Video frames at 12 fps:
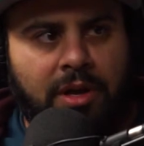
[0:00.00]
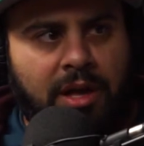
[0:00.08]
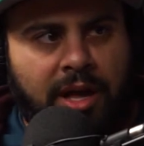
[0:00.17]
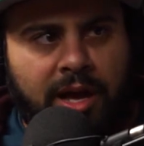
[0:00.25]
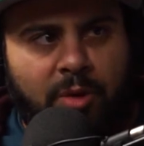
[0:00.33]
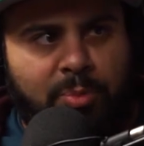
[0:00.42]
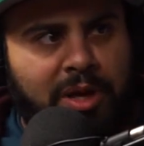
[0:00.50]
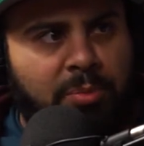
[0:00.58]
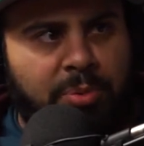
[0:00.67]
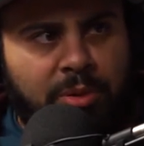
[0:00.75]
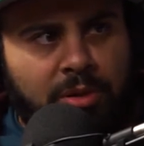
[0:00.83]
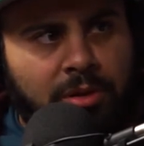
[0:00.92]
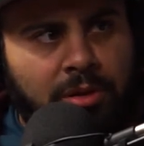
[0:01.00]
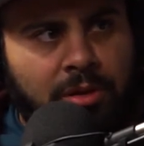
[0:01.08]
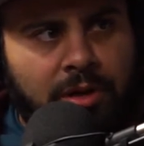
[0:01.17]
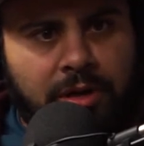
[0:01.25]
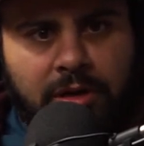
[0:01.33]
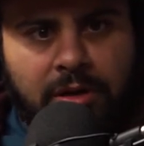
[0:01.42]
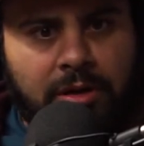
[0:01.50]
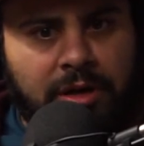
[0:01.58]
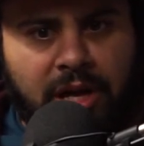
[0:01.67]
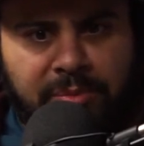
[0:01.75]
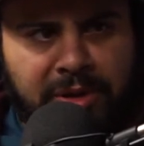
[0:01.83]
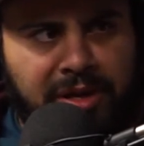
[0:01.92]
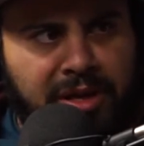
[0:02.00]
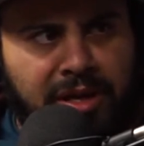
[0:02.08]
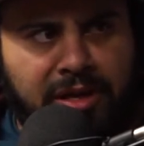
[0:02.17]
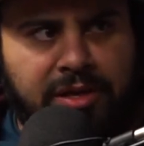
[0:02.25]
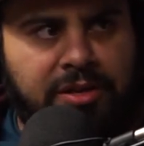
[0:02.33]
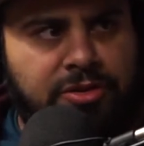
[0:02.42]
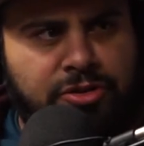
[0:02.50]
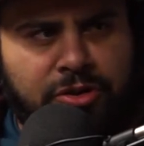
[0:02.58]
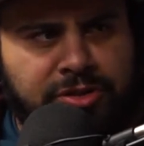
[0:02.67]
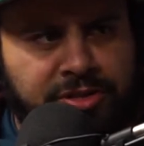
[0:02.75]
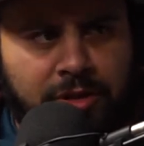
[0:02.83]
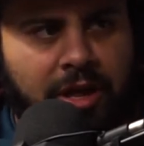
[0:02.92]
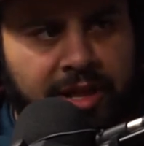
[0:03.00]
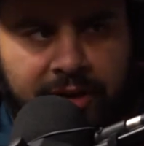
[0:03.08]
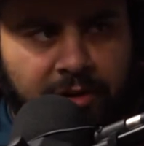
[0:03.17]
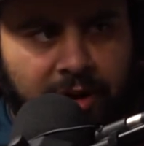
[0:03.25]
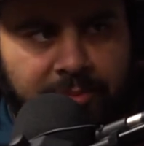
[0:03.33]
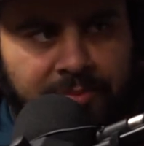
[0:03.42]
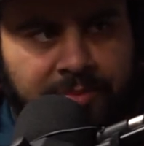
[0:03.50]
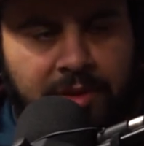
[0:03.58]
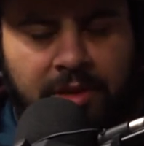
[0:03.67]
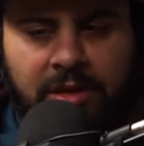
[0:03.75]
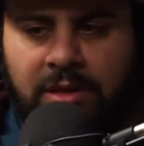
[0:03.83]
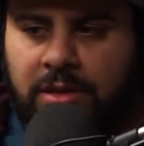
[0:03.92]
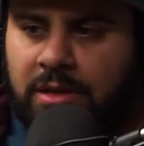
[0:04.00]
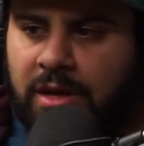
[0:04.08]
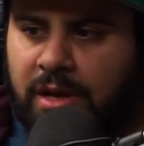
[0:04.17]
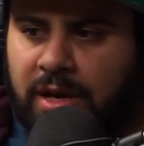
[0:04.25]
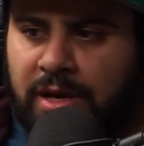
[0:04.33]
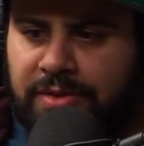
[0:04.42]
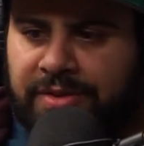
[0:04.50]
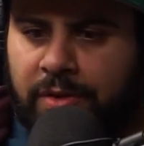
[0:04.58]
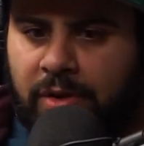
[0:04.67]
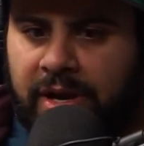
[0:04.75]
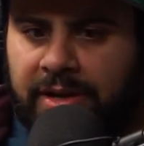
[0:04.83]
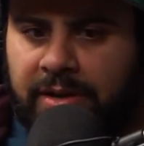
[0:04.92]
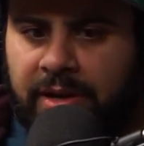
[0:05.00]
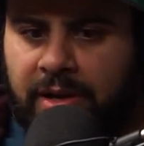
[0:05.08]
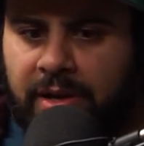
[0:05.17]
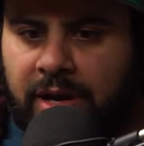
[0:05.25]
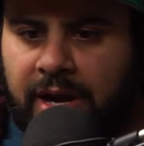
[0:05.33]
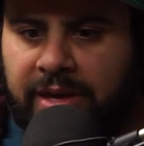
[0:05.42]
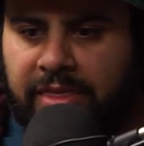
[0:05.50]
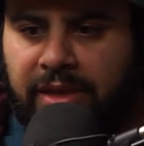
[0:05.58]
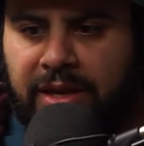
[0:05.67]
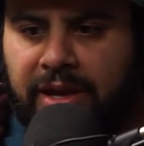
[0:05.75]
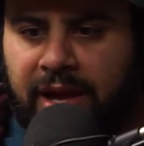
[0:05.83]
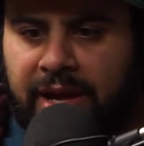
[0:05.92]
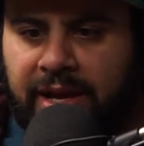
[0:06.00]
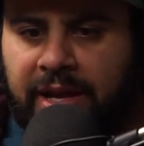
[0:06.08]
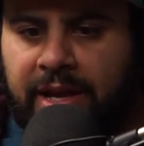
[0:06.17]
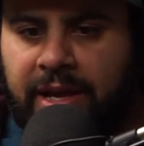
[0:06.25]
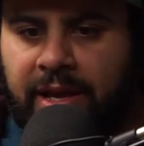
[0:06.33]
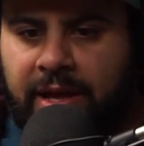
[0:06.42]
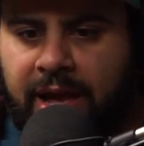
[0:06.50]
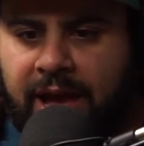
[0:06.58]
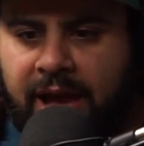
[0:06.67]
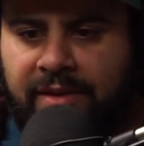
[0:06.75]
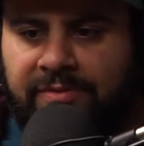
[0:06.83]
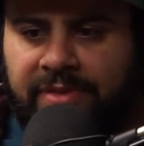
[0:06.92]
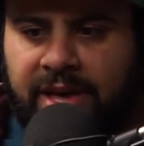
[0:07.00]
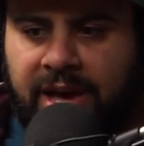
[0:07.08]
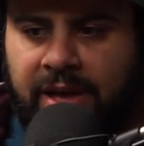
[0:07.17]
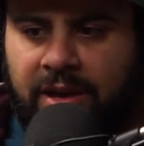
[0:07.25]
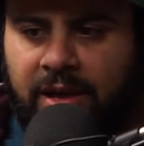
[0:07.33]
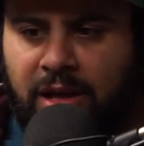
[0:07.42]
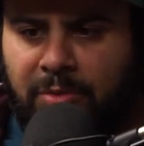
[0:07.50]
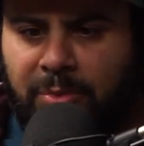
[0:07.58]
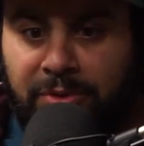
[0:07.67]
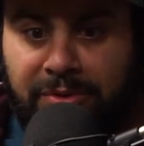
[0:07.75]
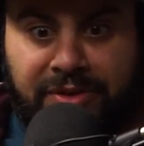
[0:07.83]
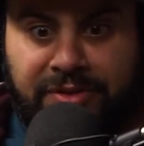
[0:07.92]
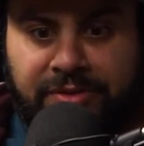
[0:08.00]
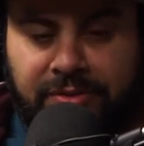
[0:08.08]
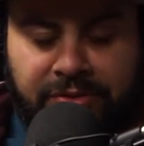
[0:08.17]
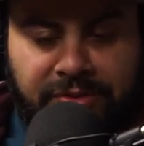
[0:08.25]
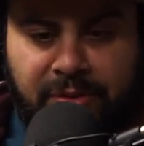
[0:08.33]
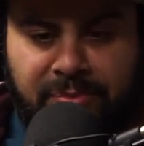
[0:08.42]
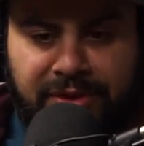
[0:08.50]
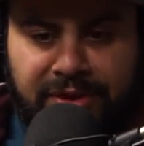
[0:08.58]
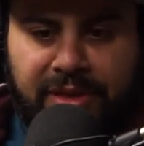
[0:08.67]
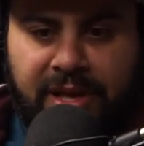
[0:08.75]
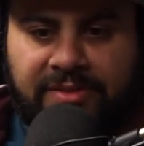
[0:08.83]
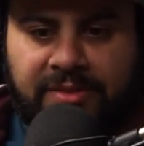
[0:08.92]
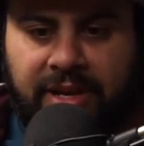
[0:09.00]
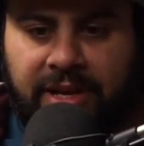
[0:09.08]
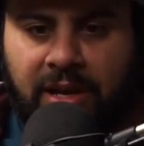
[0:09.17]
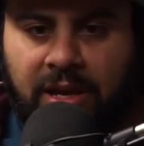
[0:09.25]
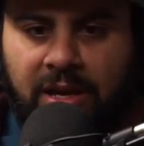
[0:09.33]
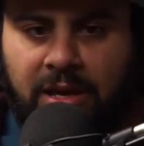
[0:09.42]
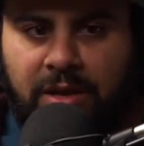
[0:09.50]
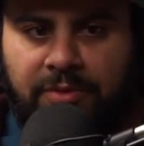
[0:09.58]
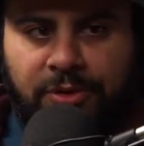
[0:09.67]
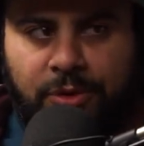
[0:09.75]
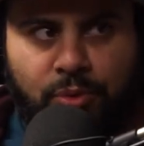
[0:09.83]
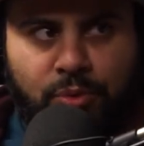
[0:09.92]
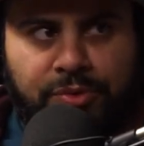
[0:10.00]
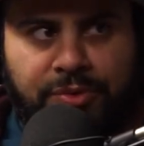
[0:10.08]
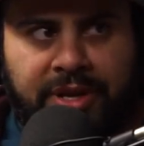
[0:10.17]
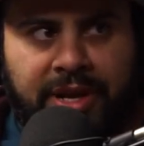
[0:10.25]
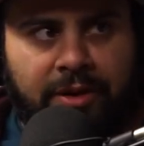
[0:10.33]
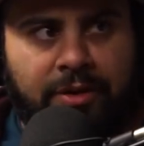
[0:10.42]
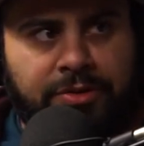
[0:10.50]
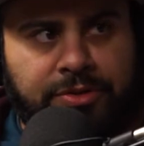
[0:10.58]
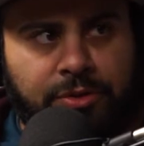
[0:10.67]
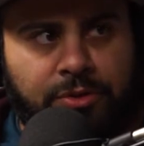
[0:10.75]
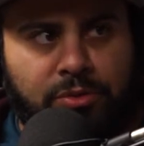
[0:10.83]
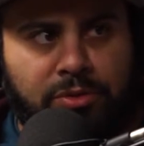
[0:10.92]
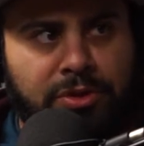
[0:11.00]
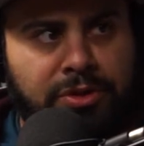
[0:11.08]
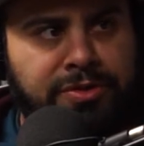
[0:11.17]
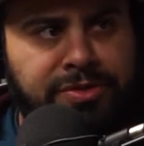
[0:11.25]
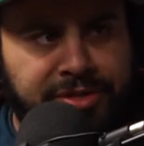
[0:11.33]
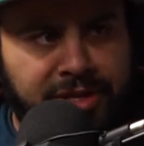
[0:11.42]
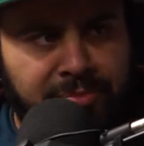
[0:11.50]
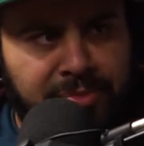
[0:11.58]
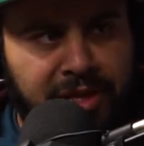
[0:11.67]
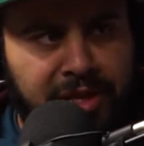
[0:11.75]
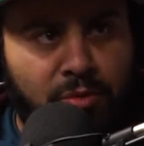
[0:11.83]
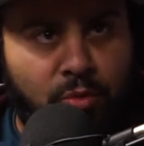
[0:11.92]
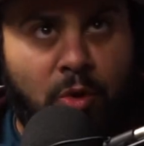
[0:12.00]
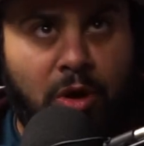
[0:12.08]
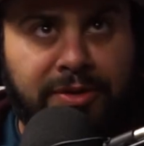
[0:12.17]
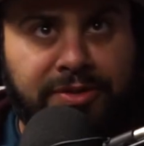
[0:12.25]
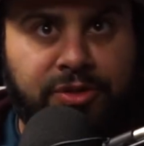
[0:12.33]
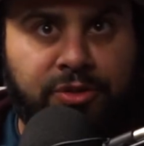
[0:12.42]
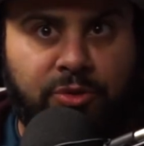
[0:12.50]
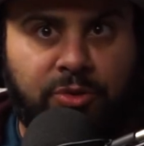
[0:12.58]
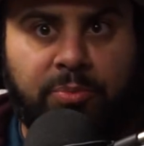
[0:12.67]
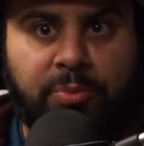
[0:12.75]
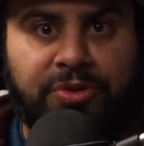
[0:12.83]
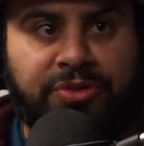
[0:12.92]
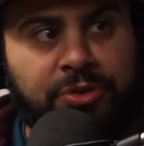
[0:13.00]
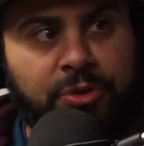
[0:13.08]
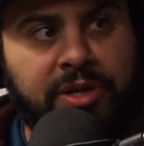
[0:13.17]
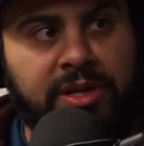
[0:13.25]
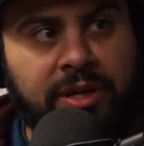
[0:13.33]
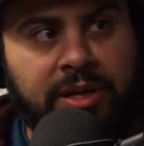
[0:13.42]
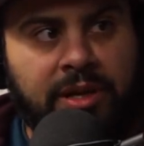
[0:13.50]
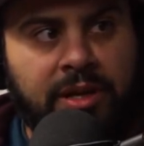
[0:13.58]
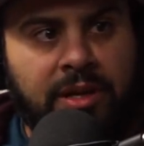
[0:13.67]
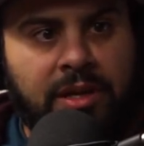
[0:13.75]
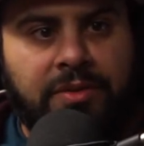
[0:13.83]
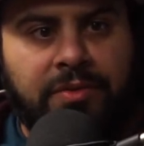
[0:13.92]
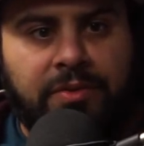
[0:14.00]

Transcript: to how people are coming in, insurance, and all that crap. And so I think I have that humbleness or something that's like, if you dare to learn something and want to pursue it,